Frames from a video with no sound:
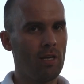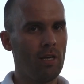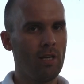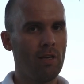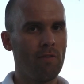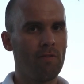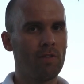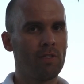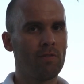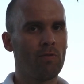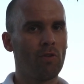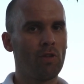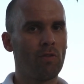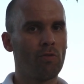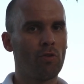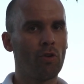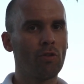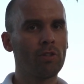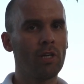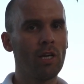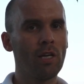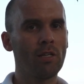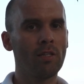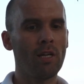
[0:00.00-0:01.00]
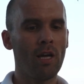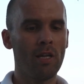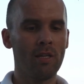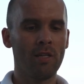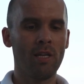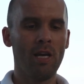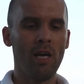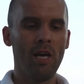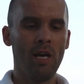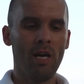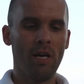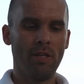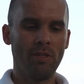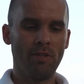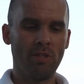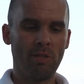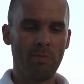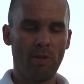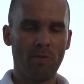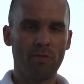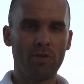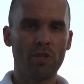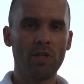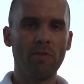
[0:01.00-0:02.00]
And if it's for the front kick, then there's a
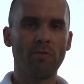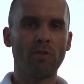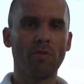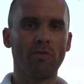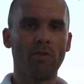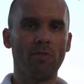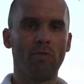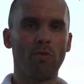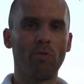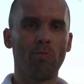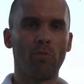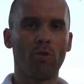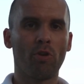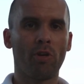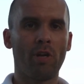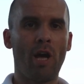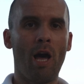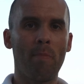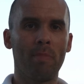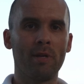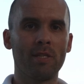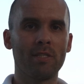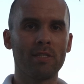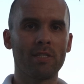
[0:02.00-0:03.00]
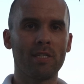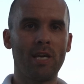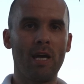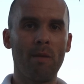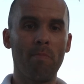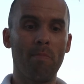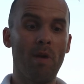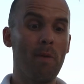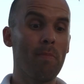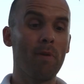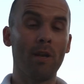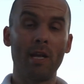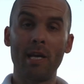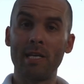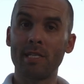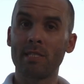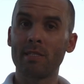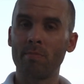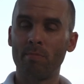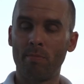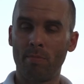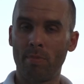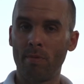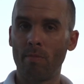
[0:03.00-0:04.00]
bit of shift for the foot pocket happens, and maybe
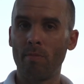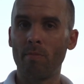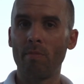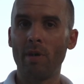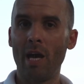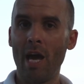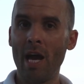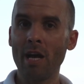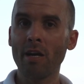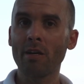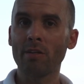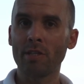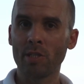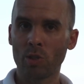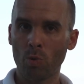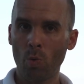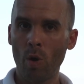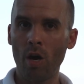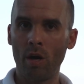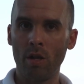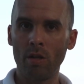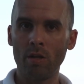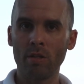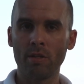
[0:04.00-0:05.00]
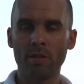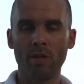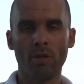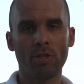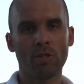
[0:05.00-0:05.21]
less angle as well.